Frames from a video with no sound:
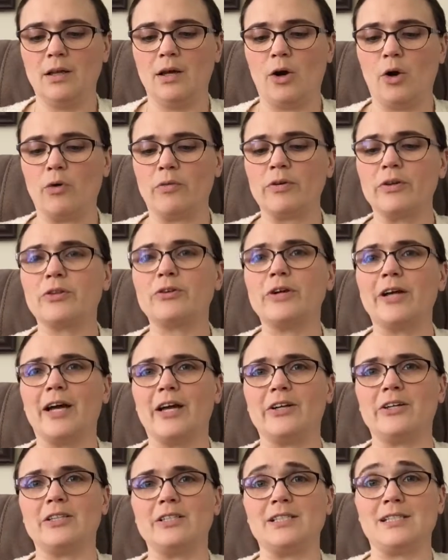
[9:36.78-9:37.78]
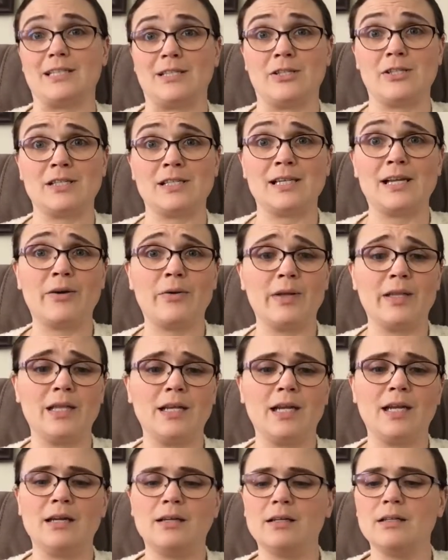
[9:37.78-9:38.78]
over 300 stitches now on the
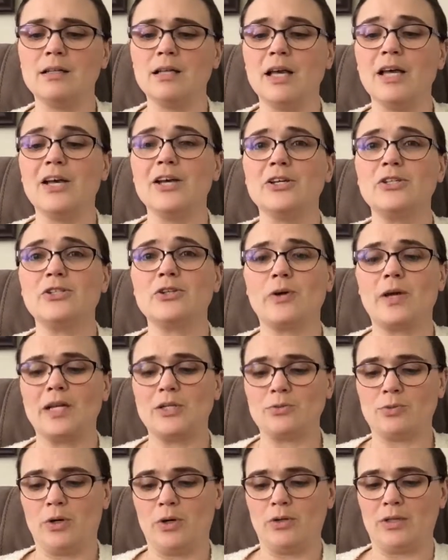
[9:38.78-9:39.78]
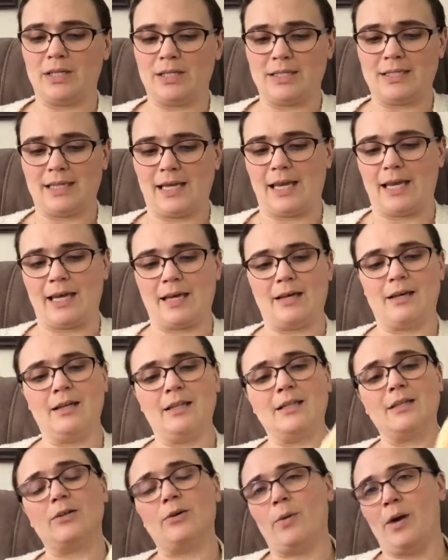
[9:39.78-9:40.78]
needle, so each row does take a
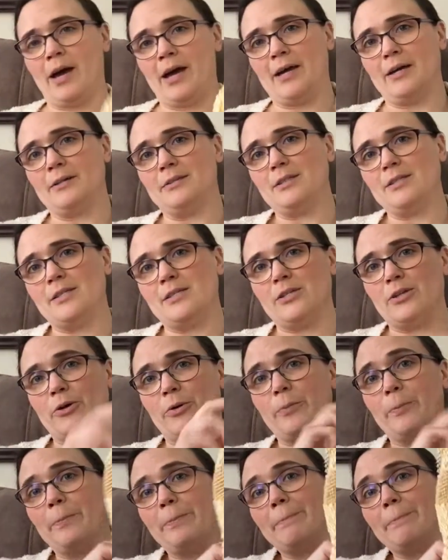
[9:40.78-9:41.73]
little while to do,